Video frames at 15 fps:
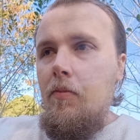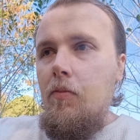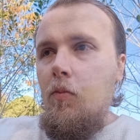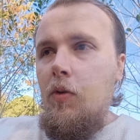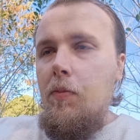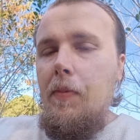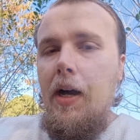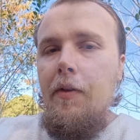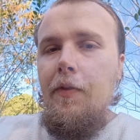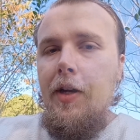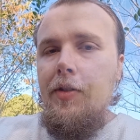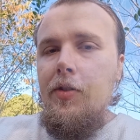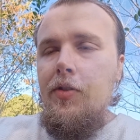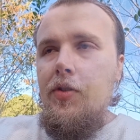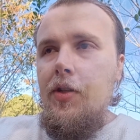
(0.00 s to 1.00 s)
With
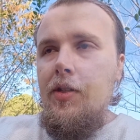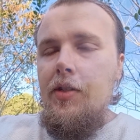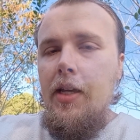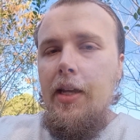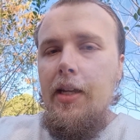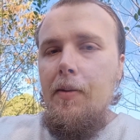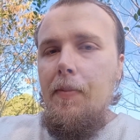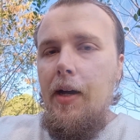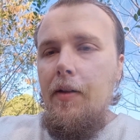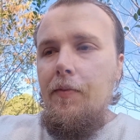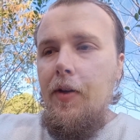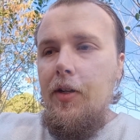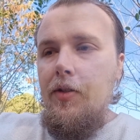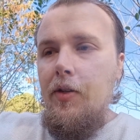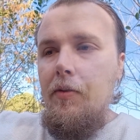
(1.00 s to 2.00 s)
bivectors, you can take any
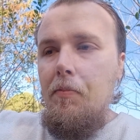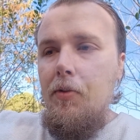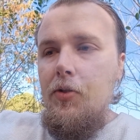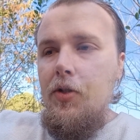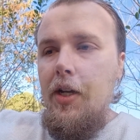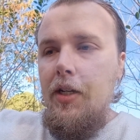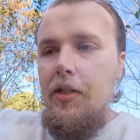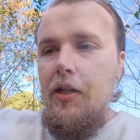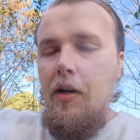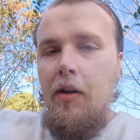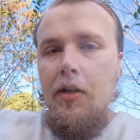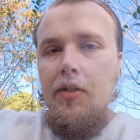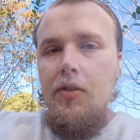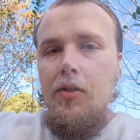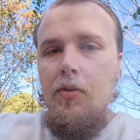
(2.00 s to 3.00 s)
bivector and project it
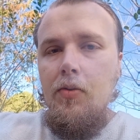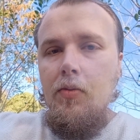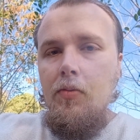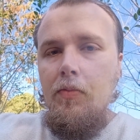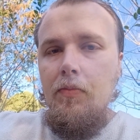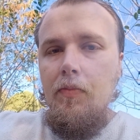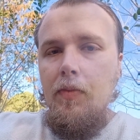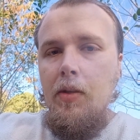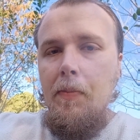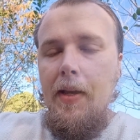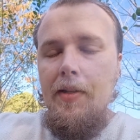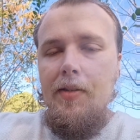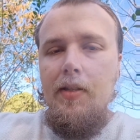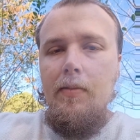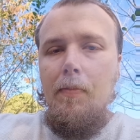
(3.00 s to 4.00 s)
onto the
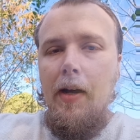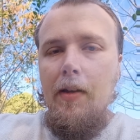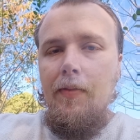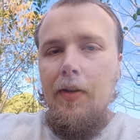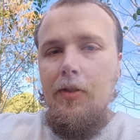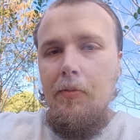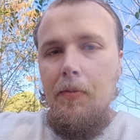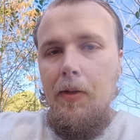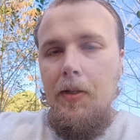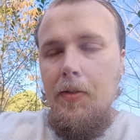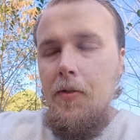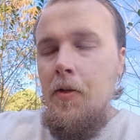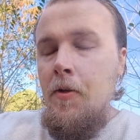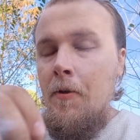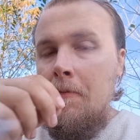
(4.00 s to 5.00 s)
basis bivector
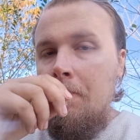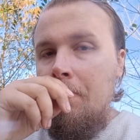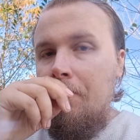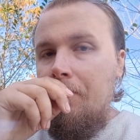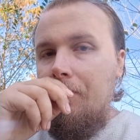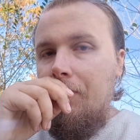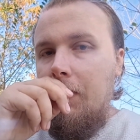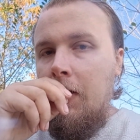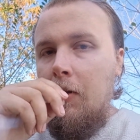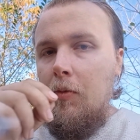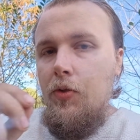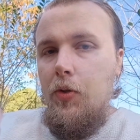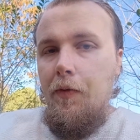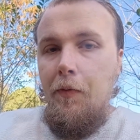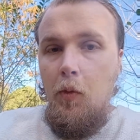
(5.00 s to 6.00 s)
planes,
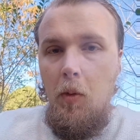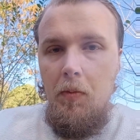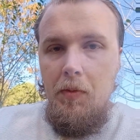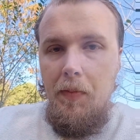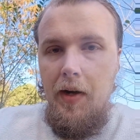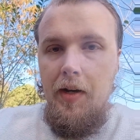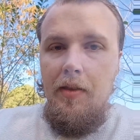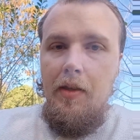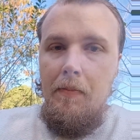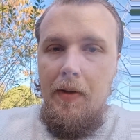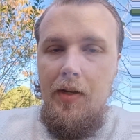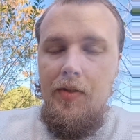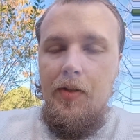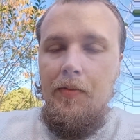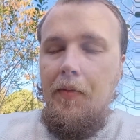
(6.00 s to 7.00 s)
which are formed by the
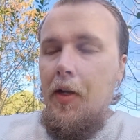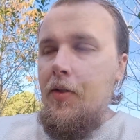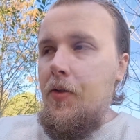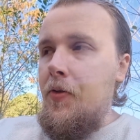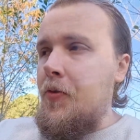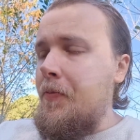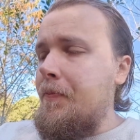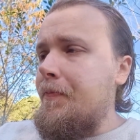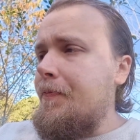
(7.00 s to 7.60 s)
basis vectors.